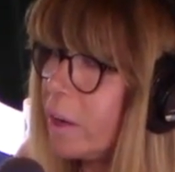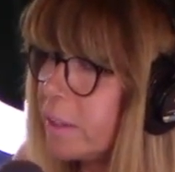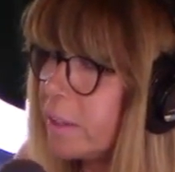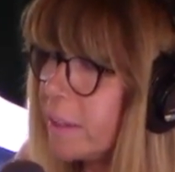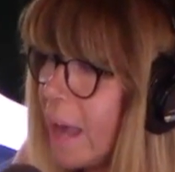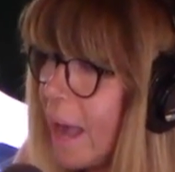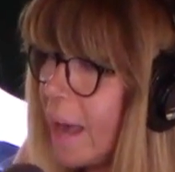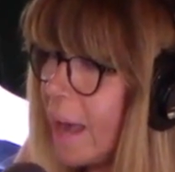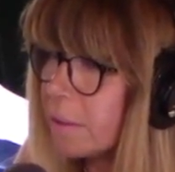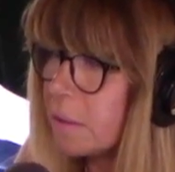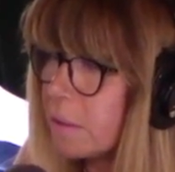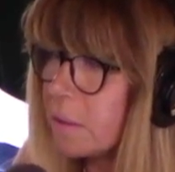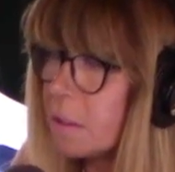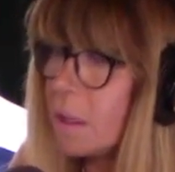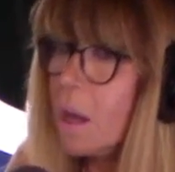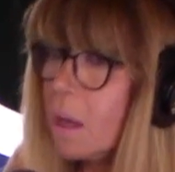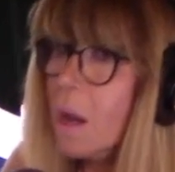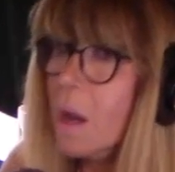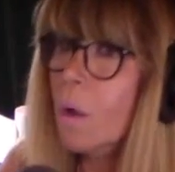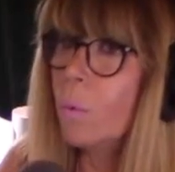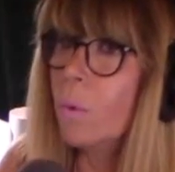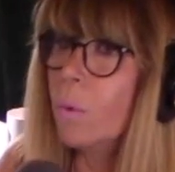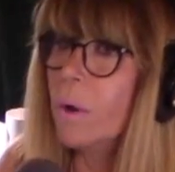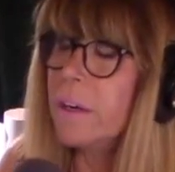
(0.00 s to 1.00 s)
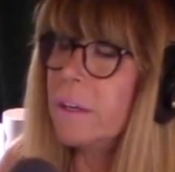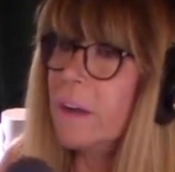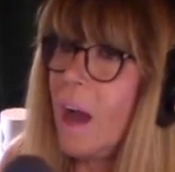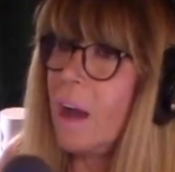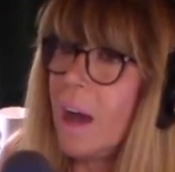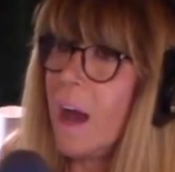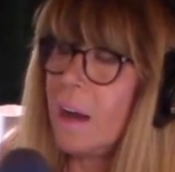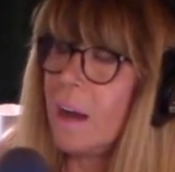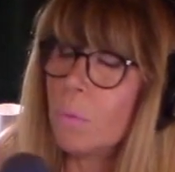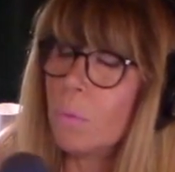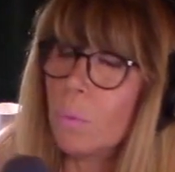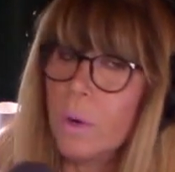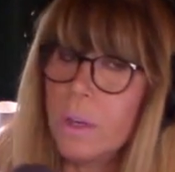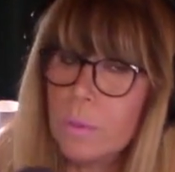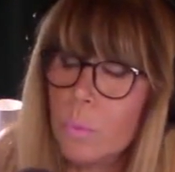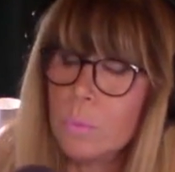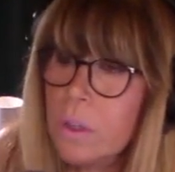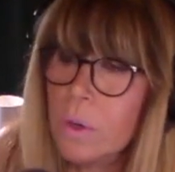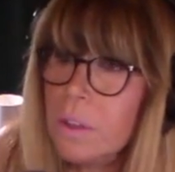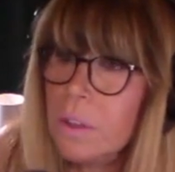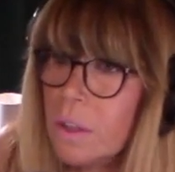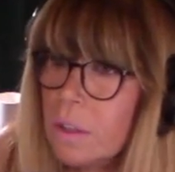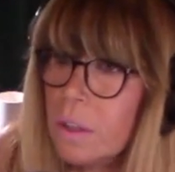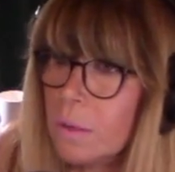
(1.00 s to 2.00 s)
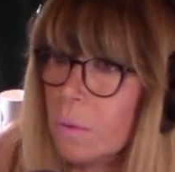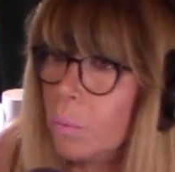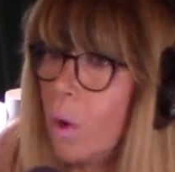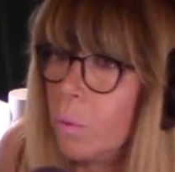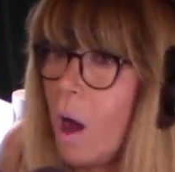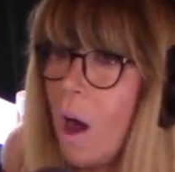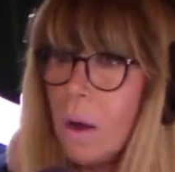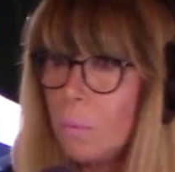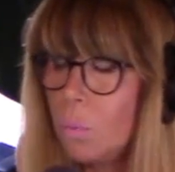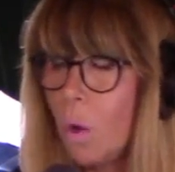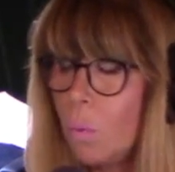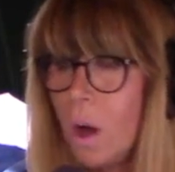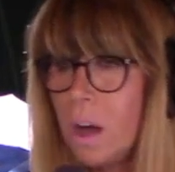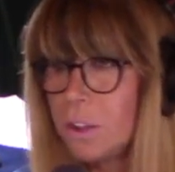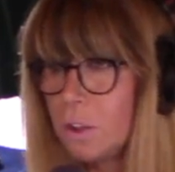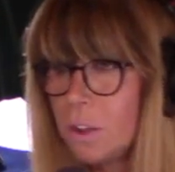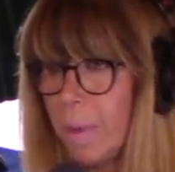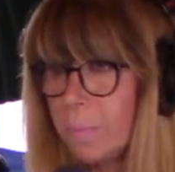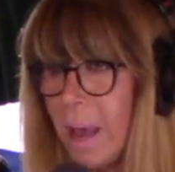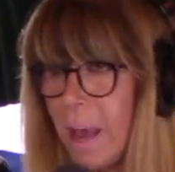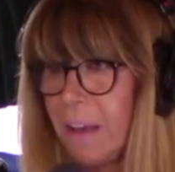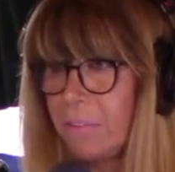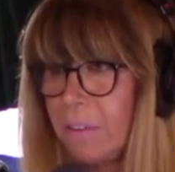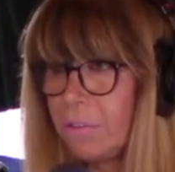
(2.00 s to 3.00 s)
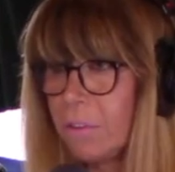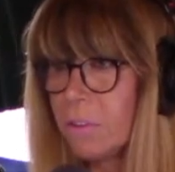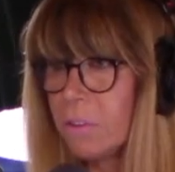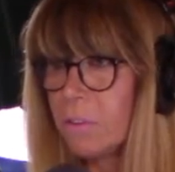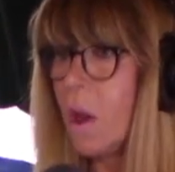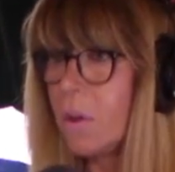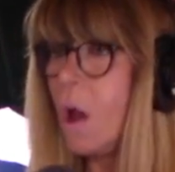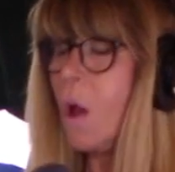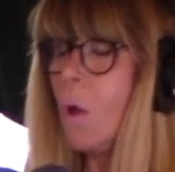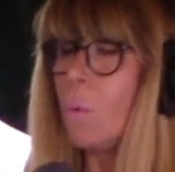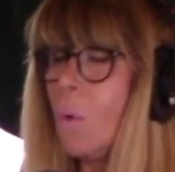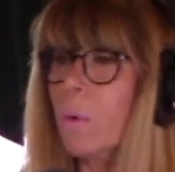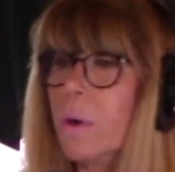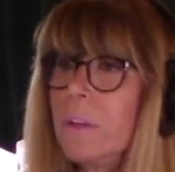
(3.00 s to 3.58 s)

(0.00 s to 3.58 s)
We're cattle. We're not. We're the unwashed masses.